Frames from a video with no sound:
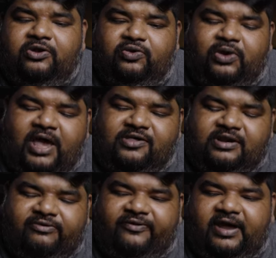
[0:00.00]
To
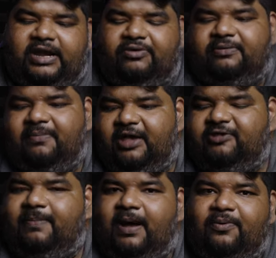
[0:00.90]
actually find out the
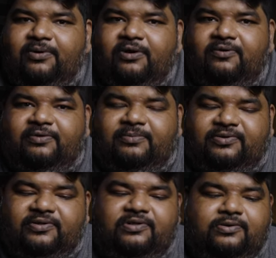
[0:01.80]
max power draw of the
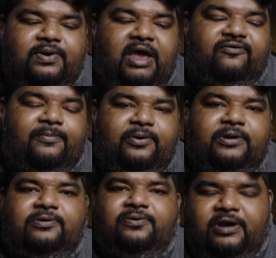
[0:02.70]
processors, you would have to put
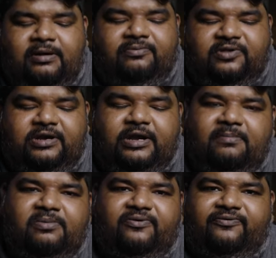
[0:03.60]
it through a certain
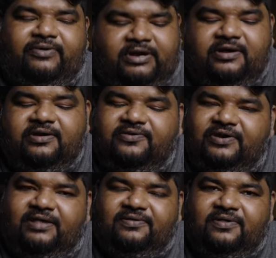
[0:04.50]
number of rigorous
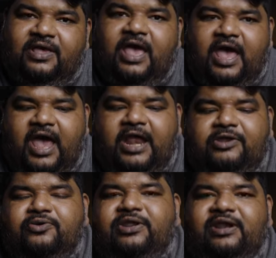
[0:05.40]
tests,
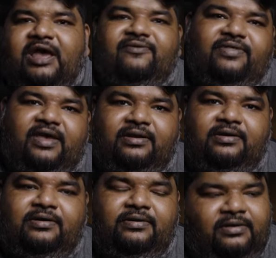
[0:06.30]
and you derive that
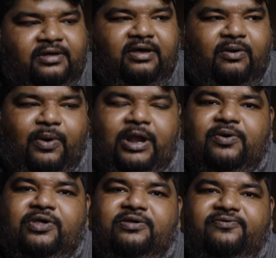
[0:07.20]

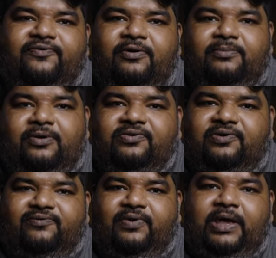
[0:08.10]
valuation from your
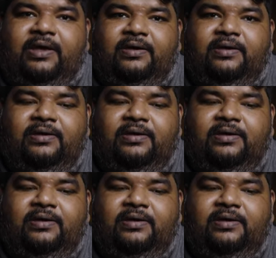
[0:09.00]
software